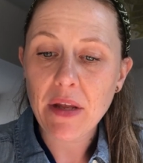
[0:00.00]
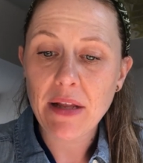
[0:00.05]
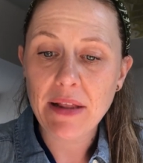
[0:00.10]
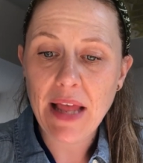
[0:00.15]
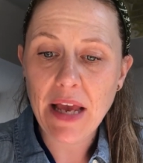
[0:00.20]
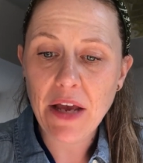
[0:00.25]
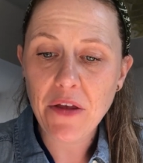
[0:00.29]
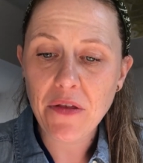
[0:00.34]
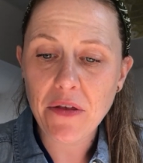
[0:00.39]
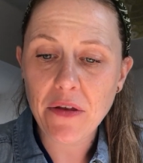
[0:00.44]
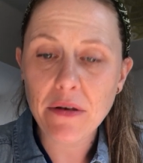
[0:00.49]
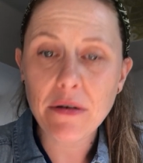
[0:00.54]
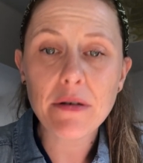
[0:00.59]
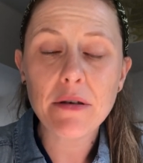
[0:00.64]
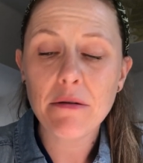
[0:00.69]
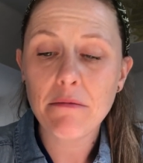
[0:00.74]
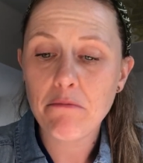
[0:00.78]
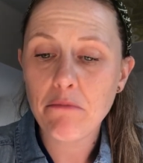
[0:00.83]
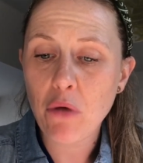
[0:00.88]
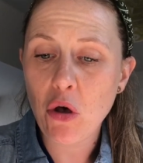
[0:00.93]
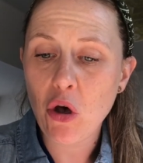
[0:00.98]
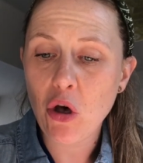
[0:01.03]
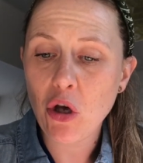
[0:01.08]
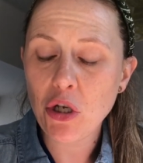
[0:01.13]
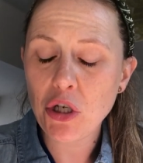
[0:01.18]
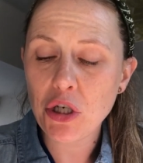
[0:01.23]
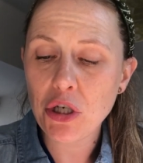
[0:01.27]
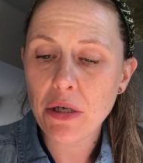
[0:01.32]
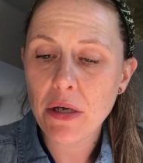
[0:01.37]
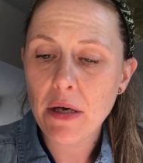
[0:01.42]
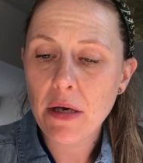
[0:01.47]
lengthened,
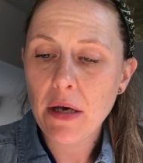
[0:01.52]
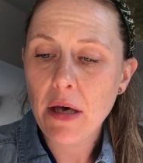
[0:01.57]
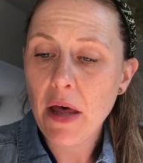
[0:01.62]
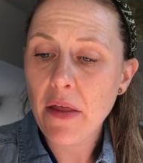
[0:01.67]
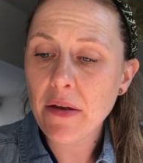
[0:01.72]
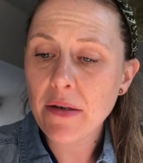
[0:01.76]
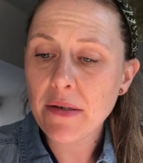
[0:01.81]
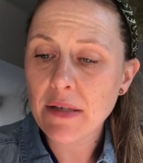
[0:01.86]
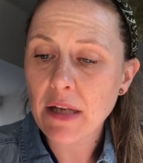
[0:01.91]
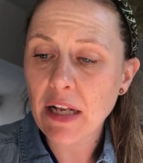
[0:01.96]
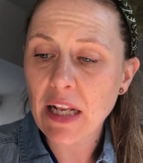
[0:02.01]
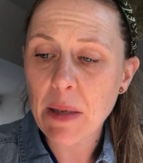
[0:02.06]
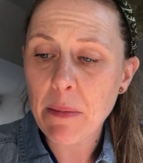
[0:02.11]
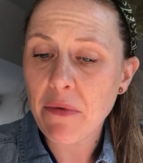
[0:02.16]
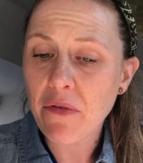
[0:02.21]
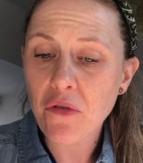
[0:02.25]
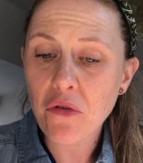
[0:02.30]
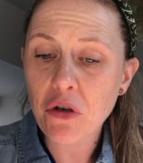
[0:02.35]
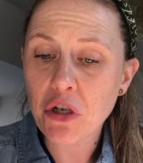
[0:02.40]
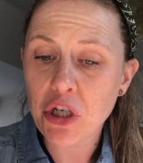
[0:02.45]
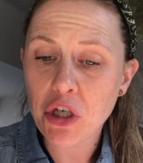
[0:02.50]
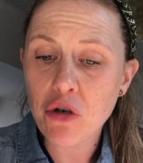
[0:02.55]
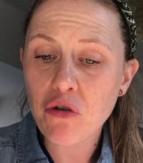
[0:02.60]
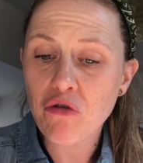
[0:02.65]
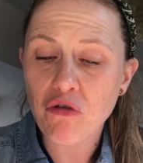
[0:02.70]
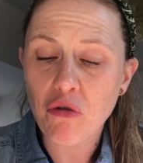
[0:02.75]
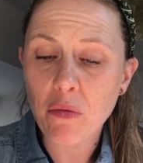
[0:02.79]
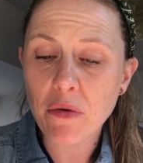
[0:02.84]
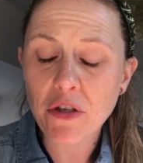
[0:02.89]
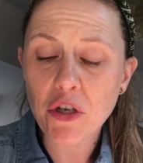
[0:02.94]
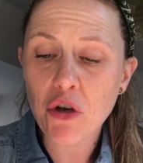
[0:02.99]
merged, and then suddenly, before the
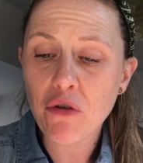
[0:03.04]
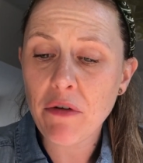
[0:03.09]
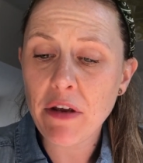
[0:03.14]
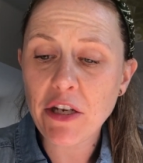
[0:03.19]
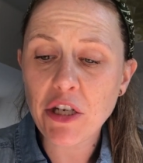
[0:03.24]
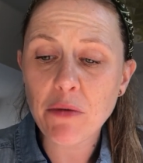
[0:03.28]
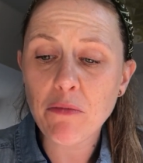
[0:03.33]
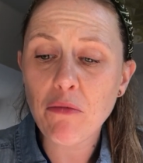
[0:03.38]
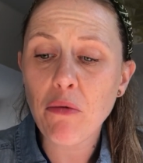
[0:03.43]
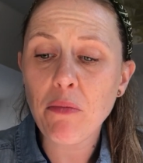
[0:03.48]
children, was a creature